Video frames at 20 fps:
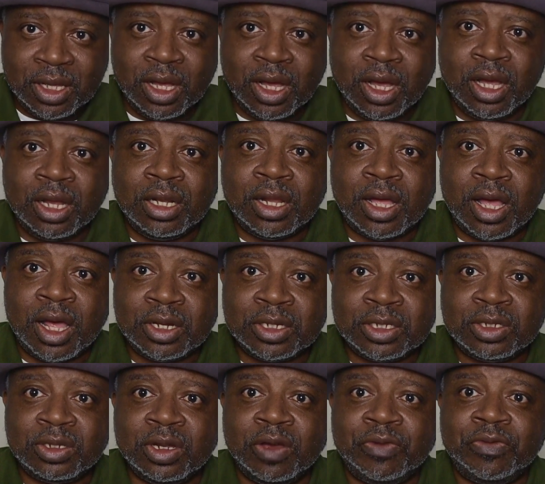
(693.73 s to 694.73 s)
a lot of
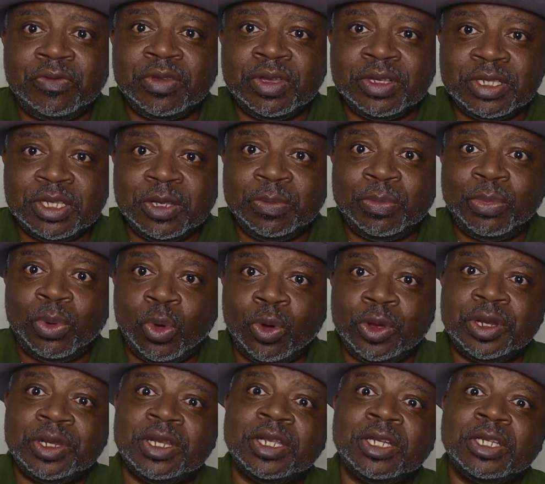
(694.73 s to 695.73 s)
stuff is
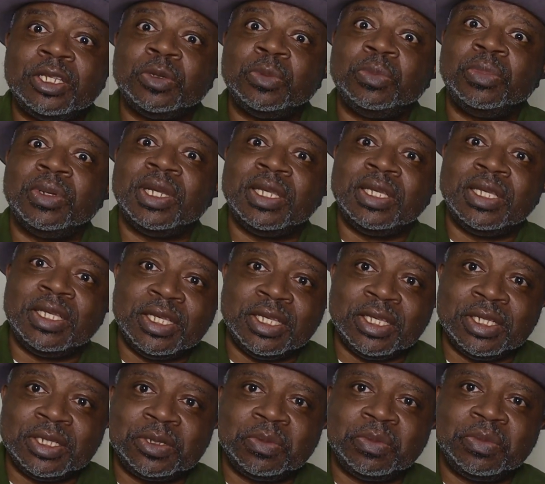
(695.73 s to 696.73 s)
imported into
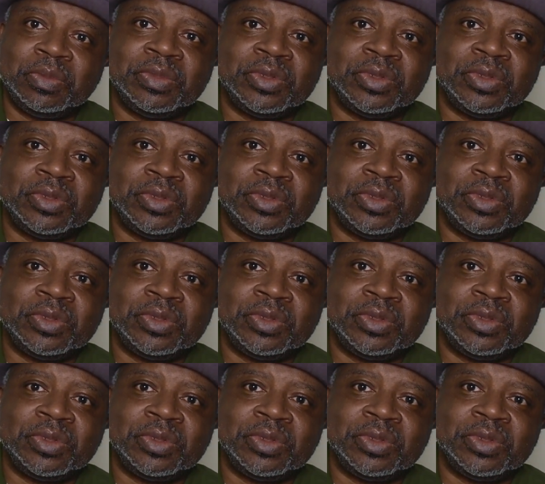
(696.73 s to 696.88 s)
Belize,